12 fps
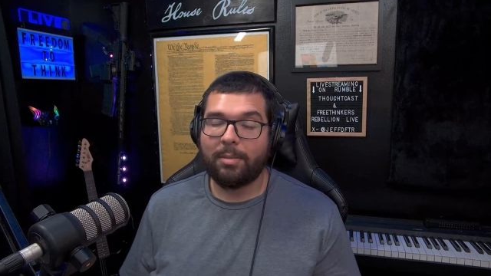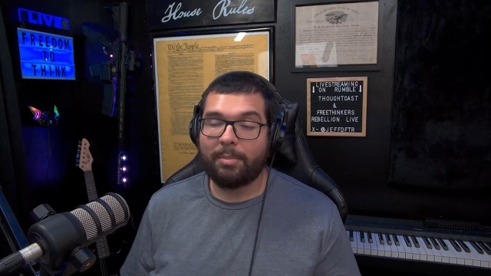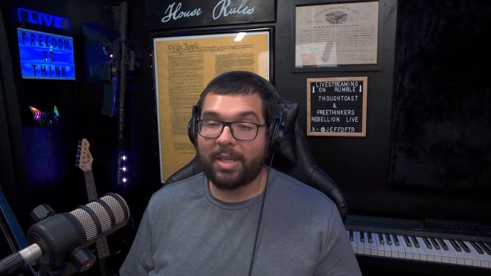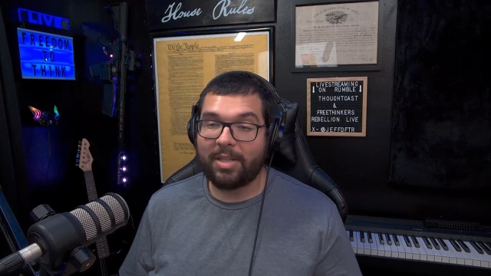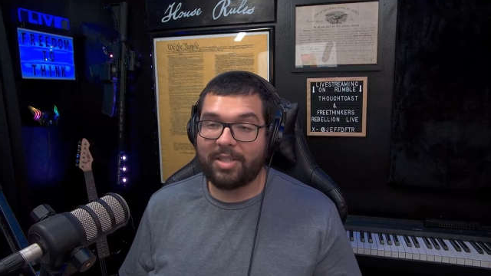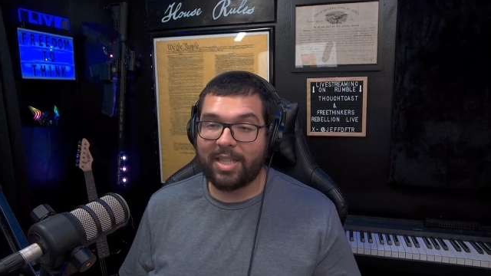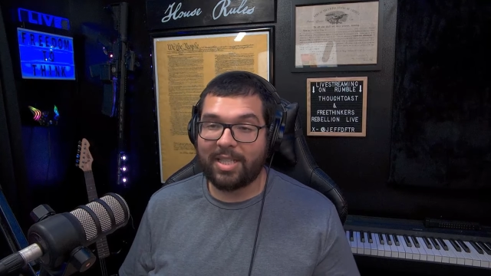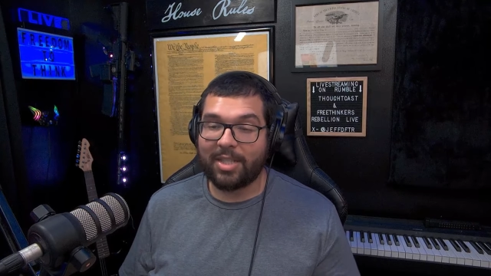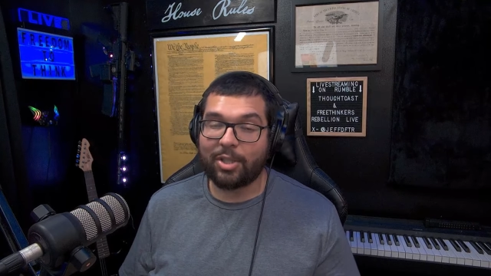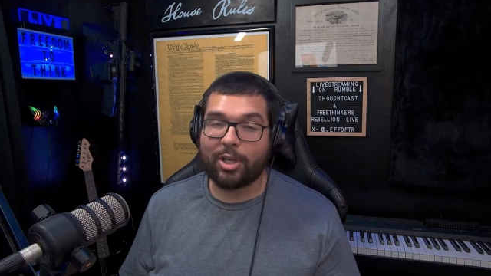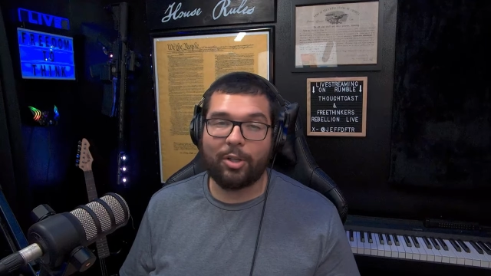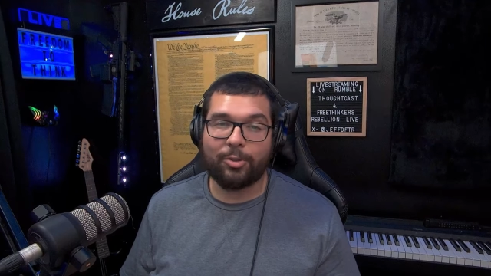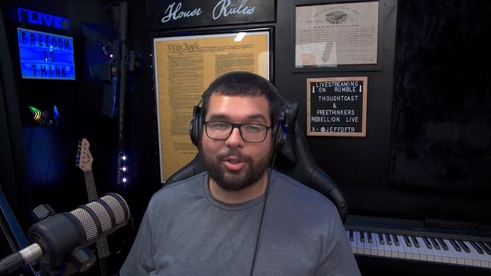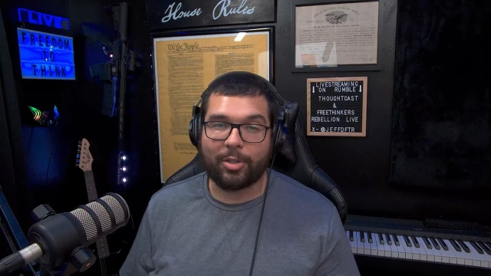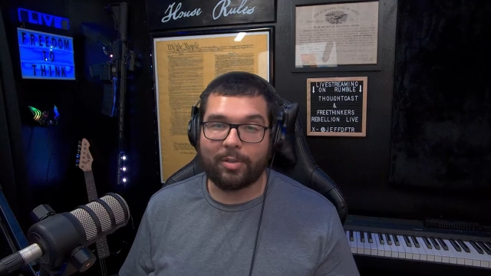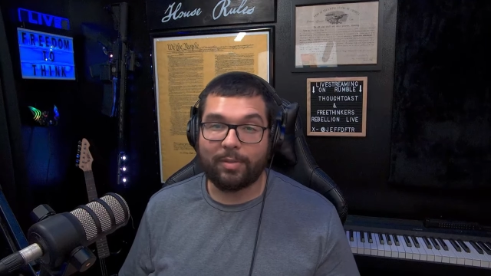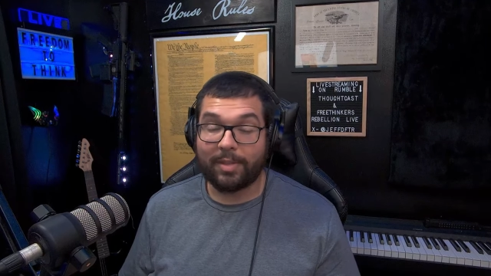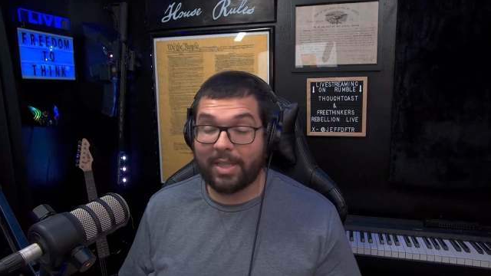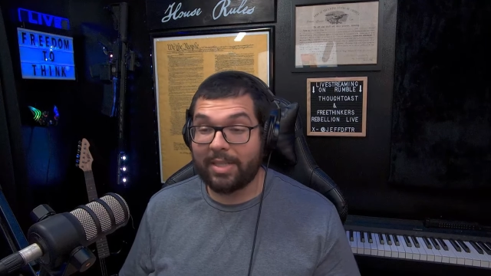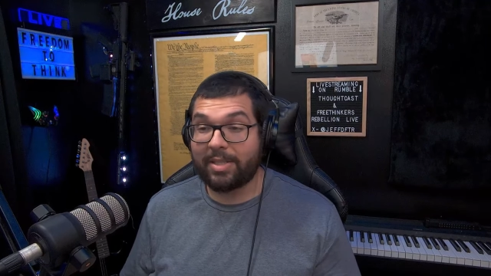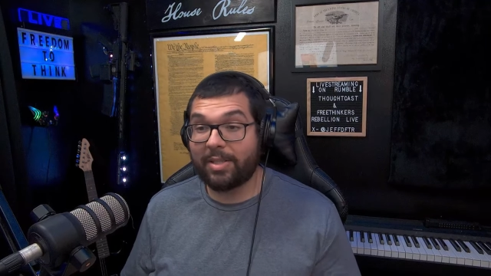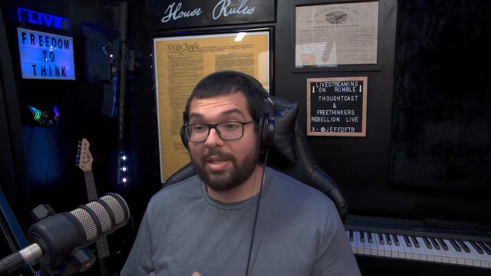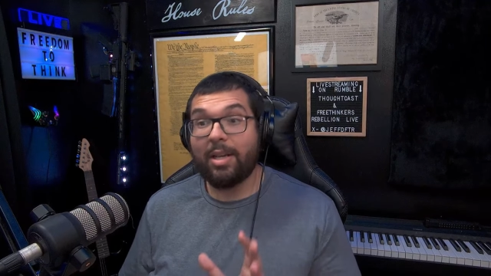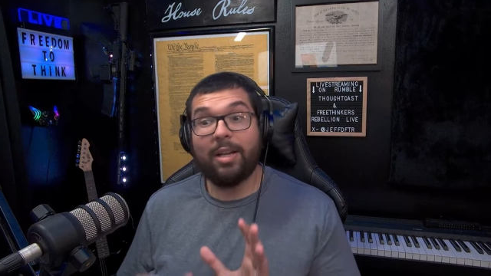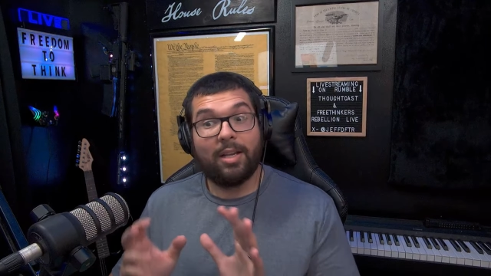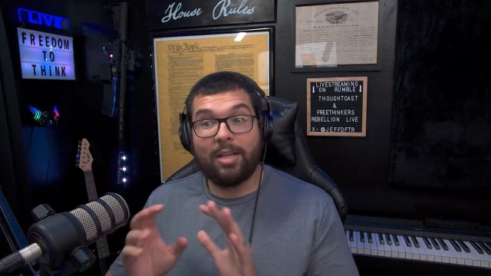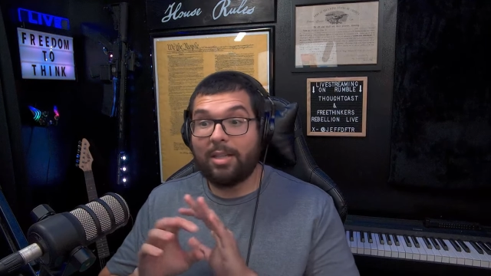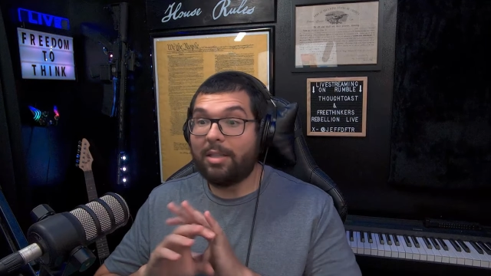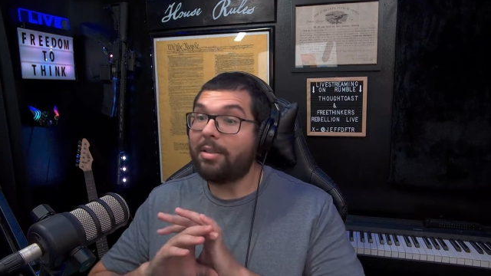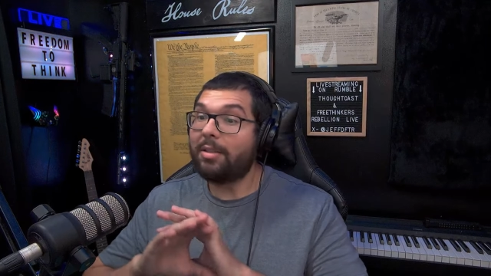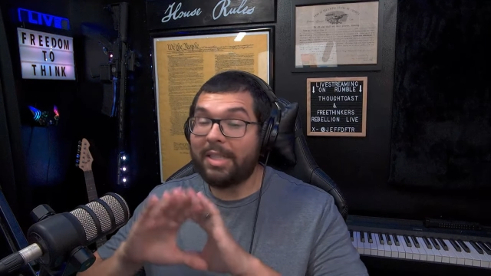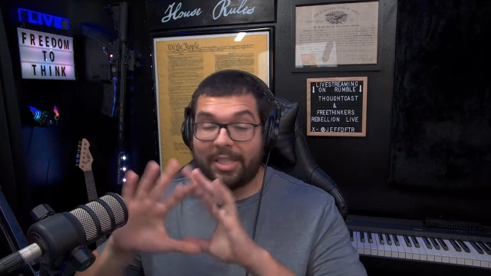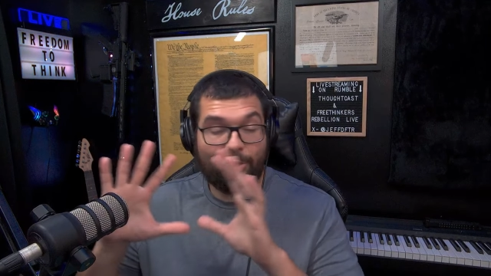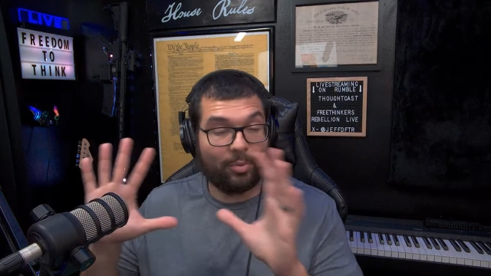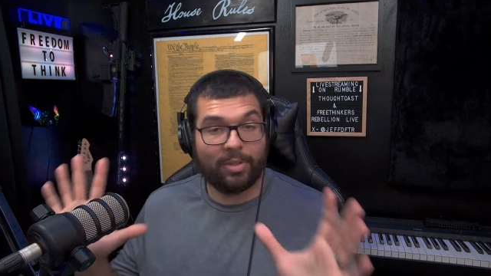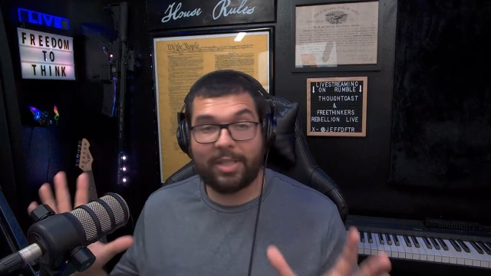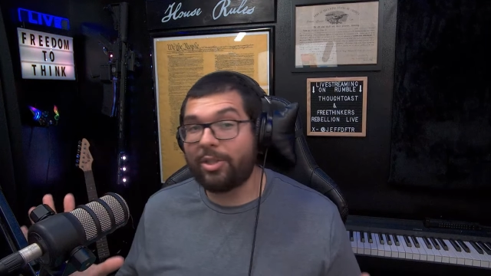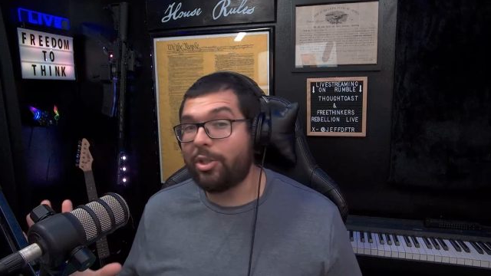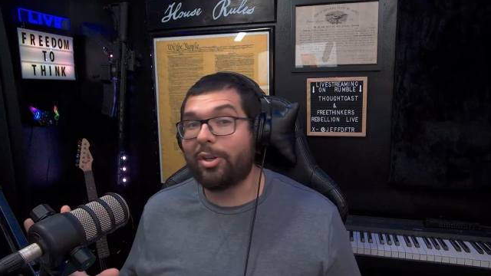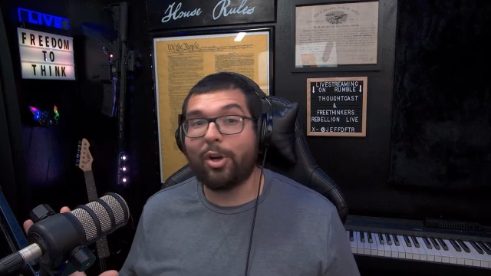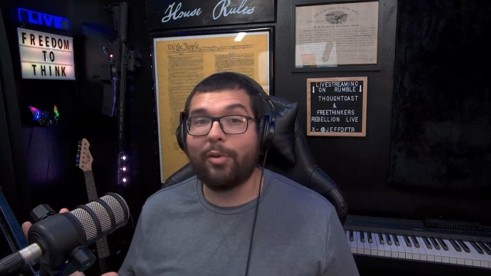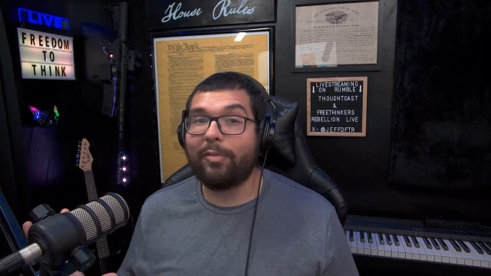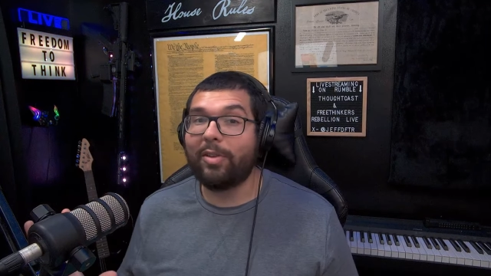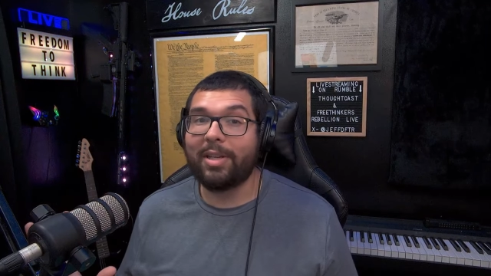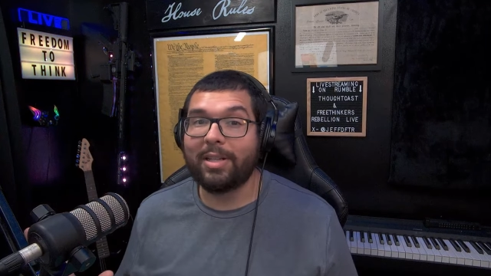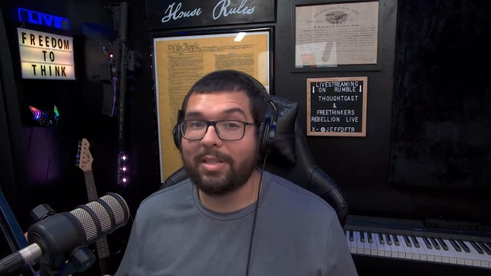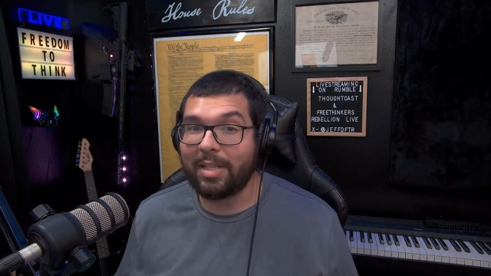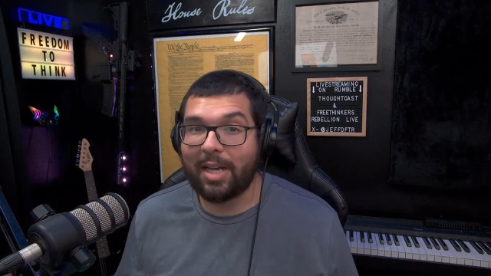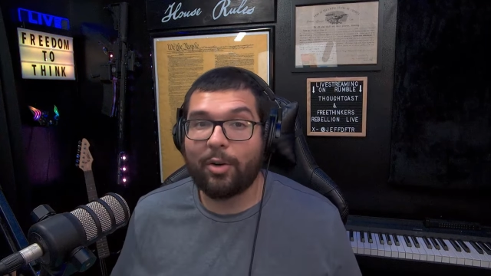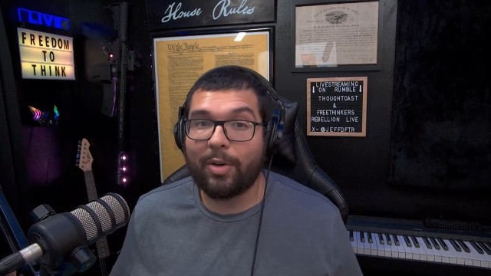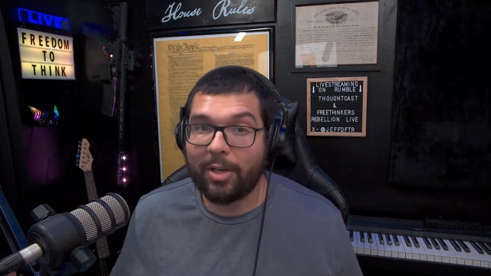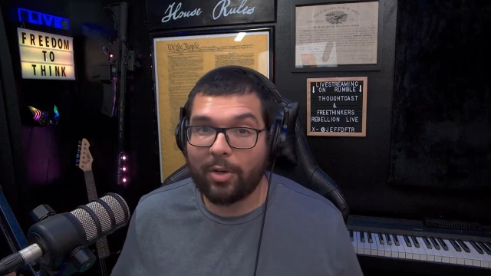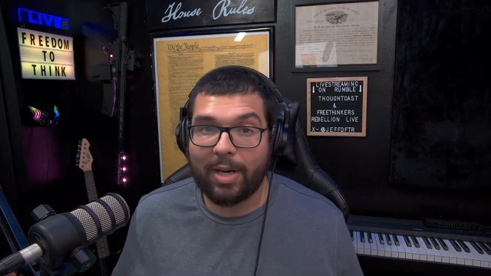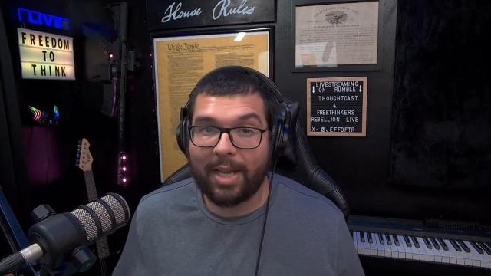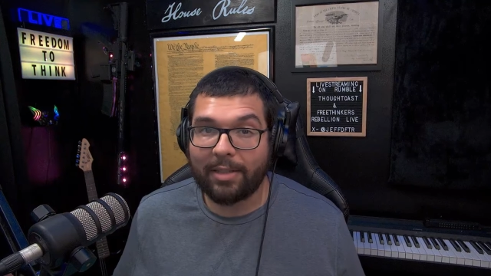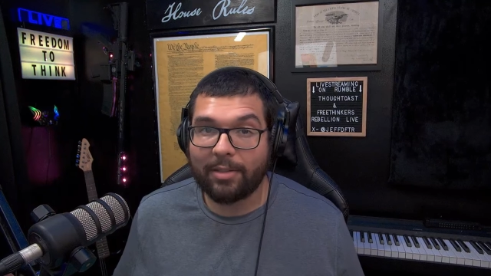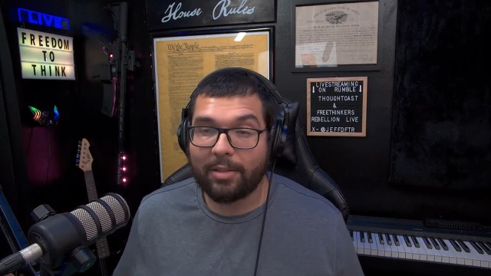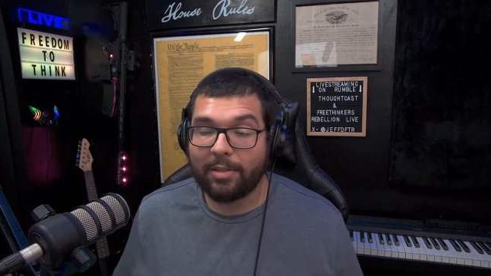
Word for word: because this is culture. This literally took over the entire internet